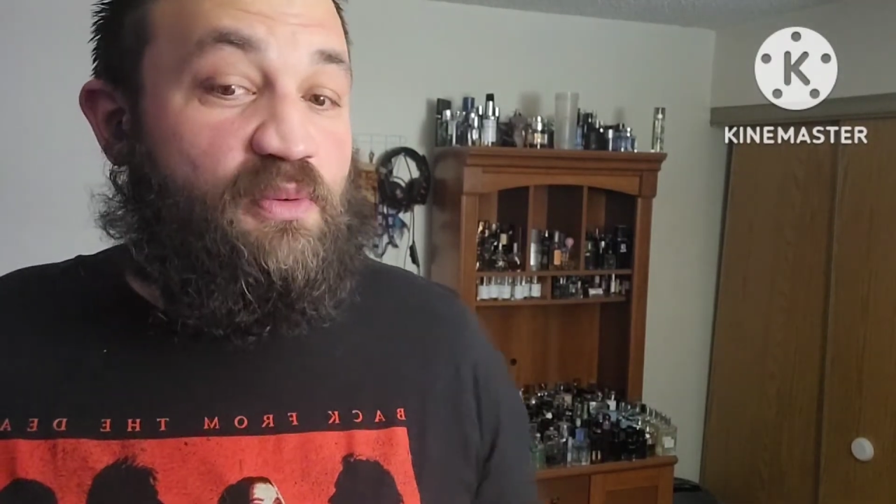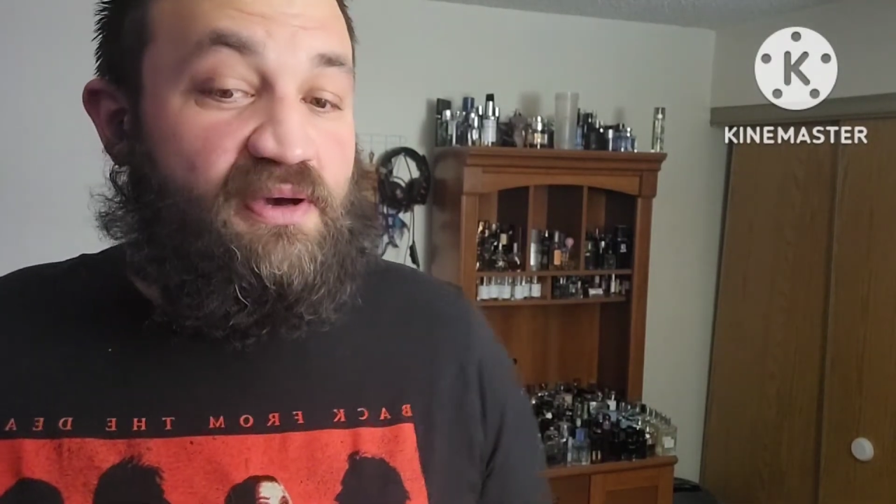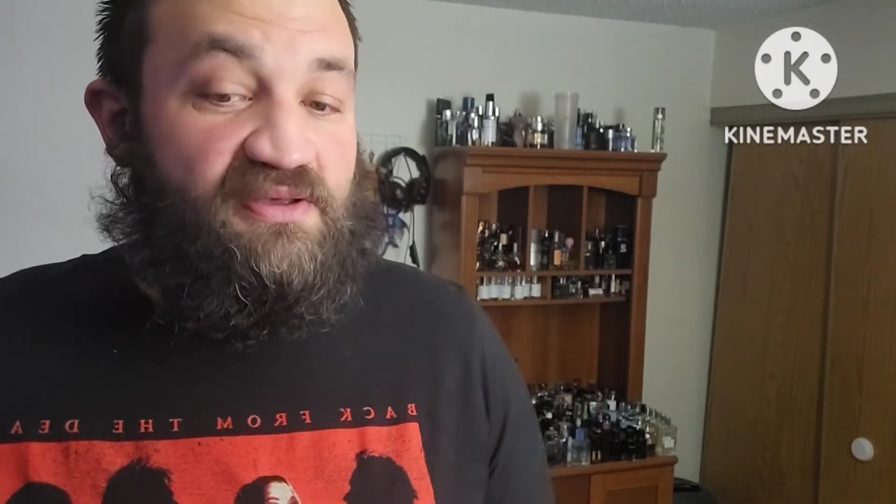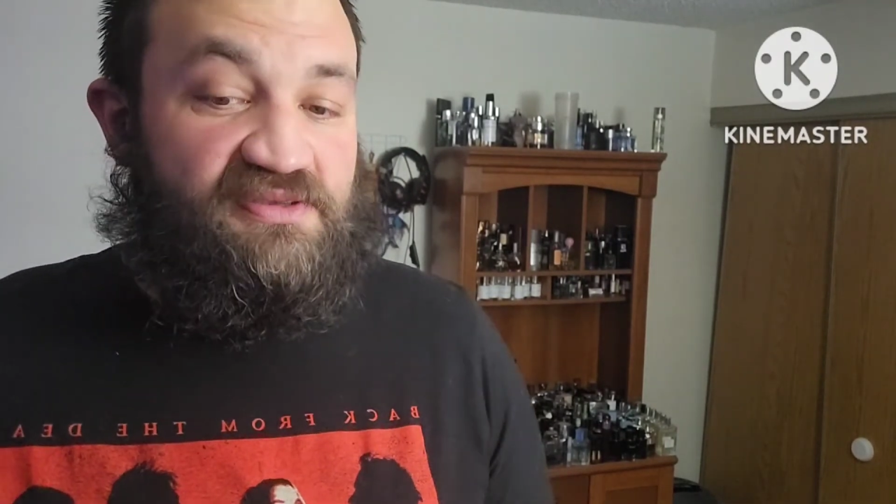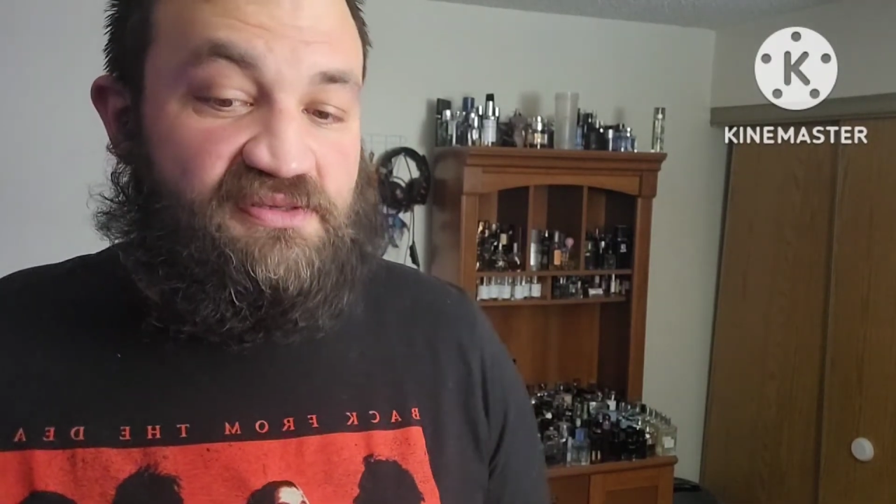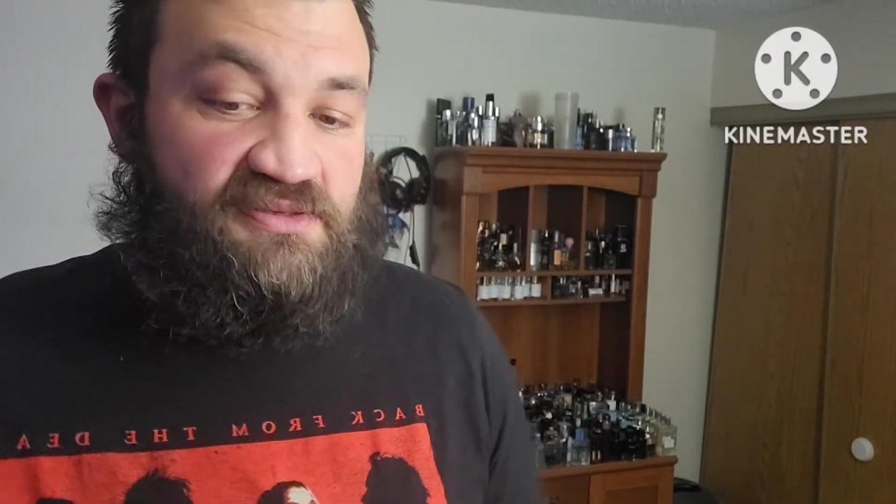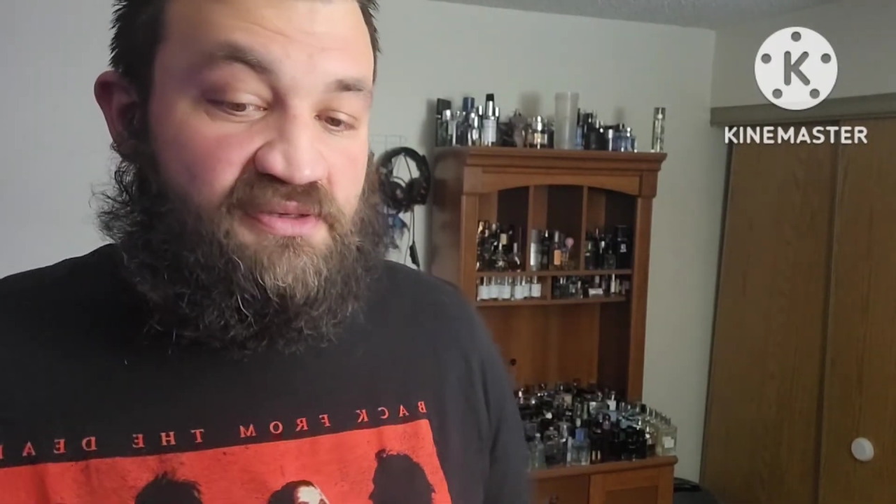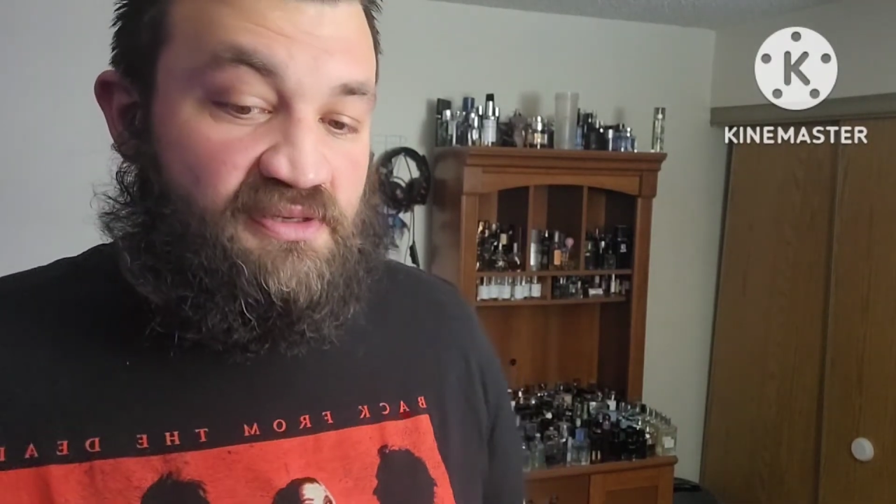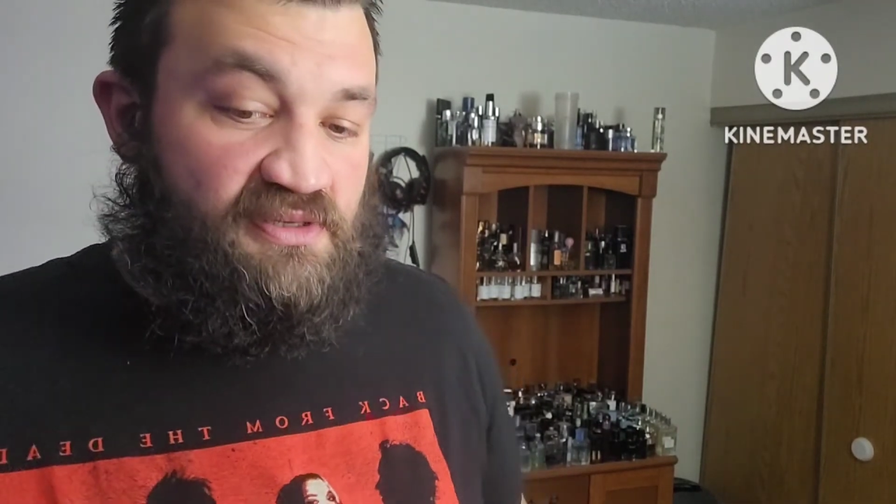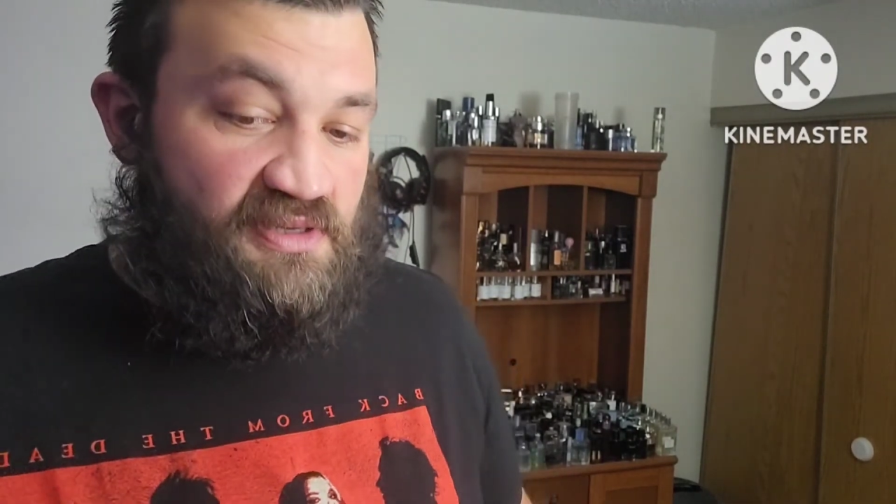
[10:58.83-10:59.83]
was,
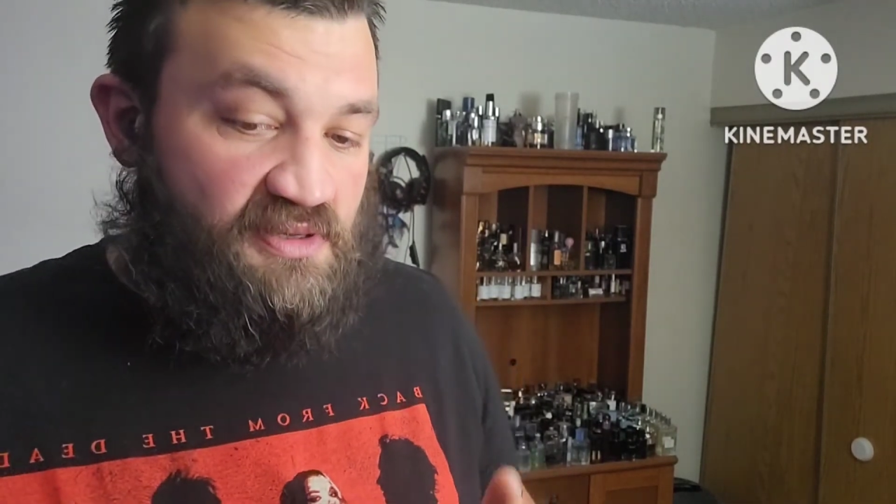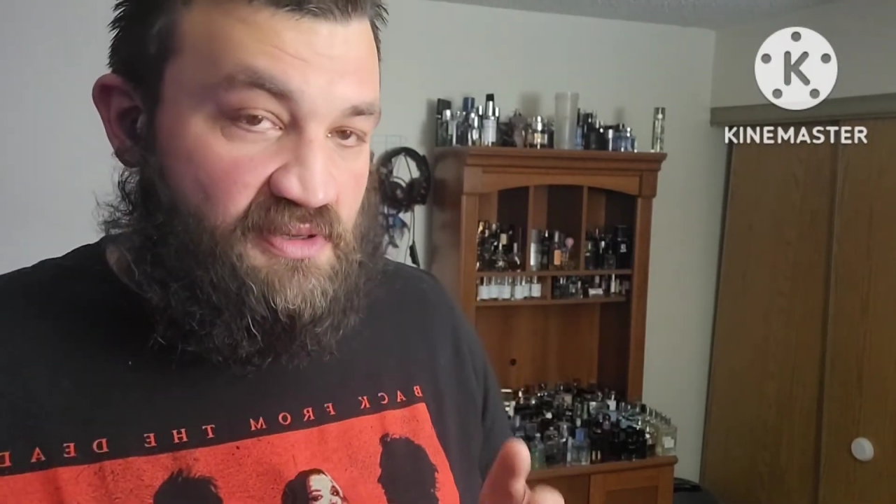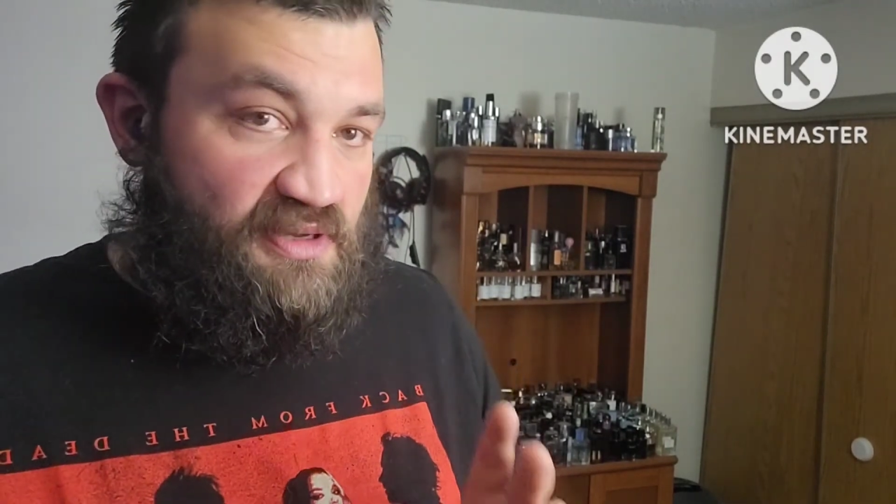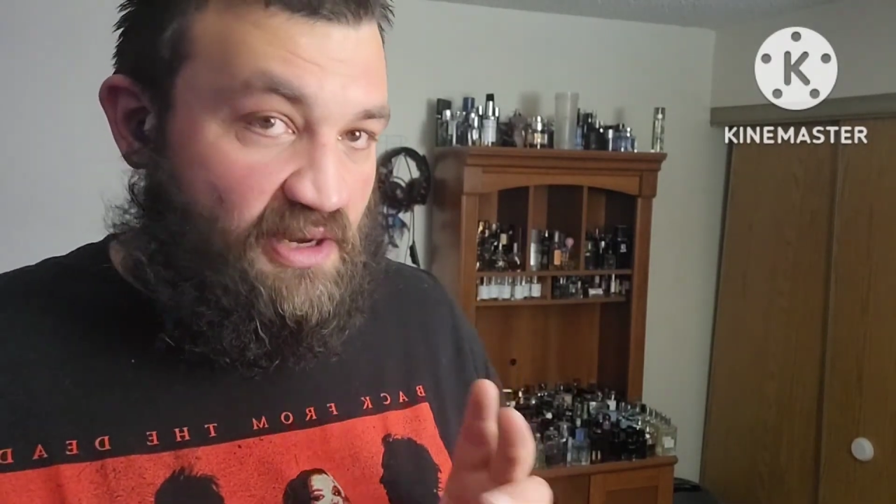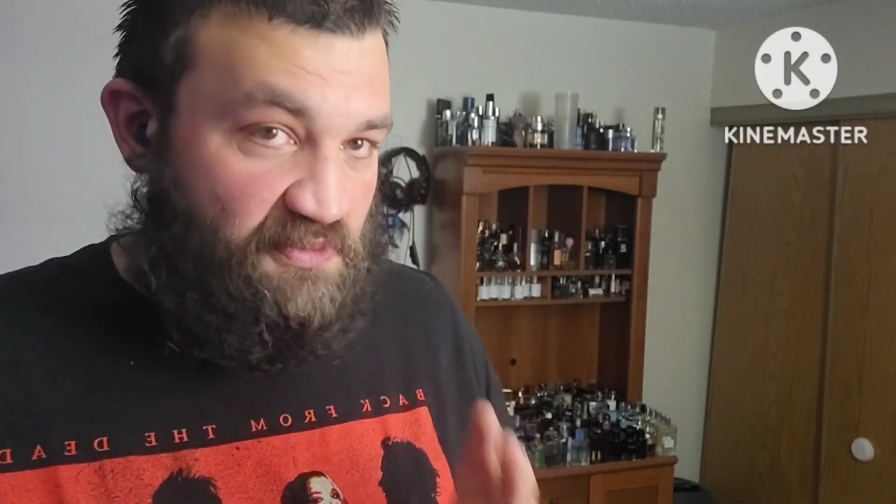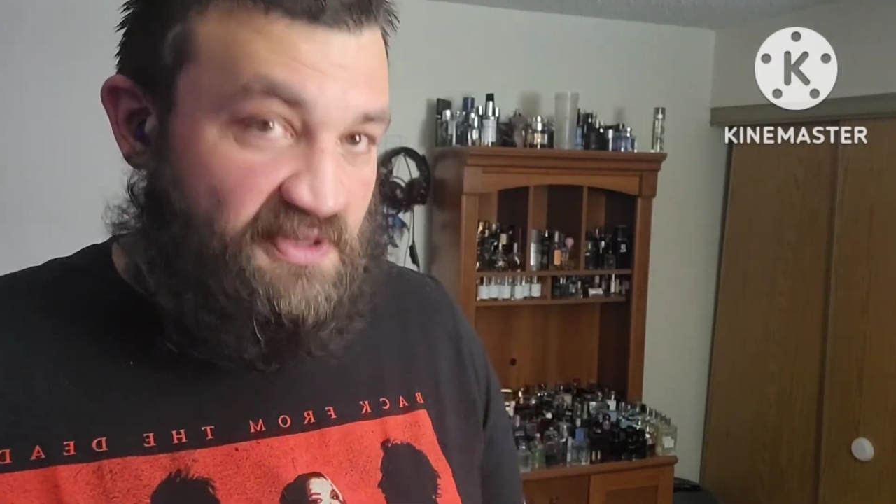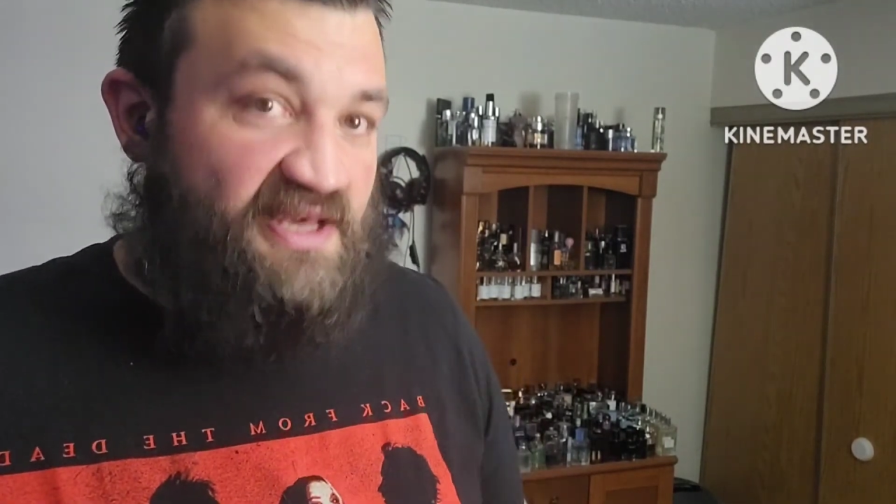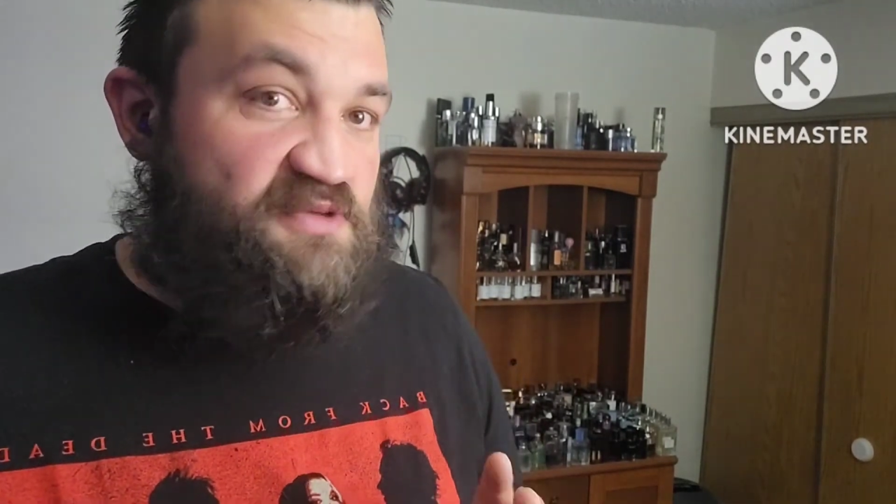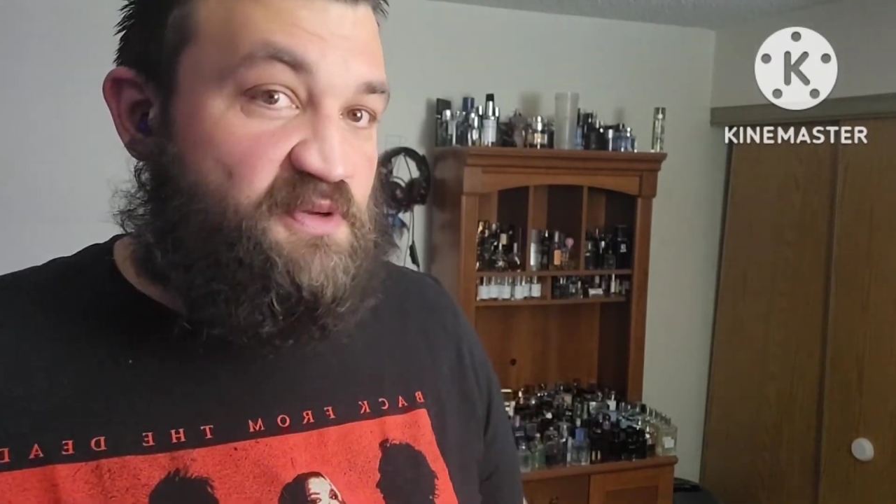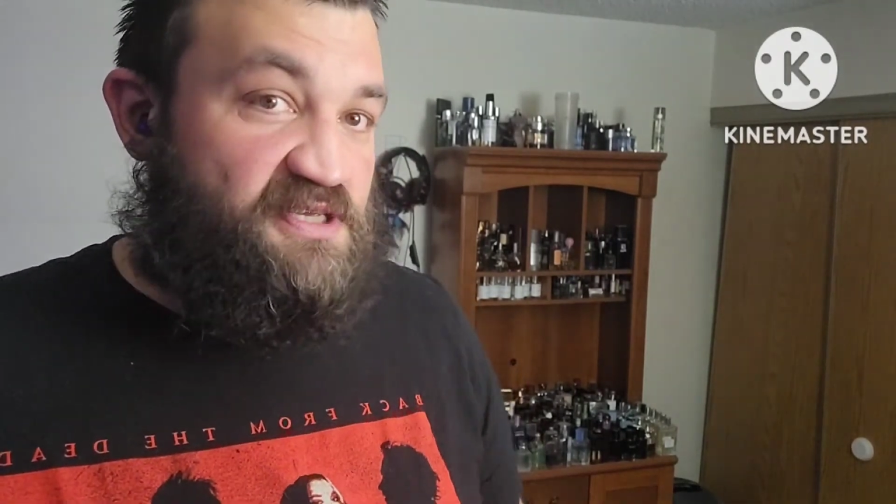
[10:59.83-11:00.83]
I
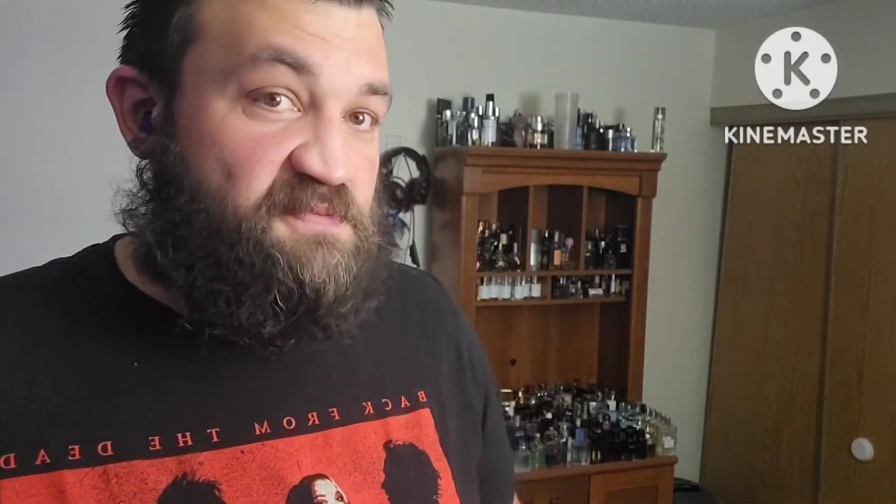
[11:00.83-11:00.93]
realized what a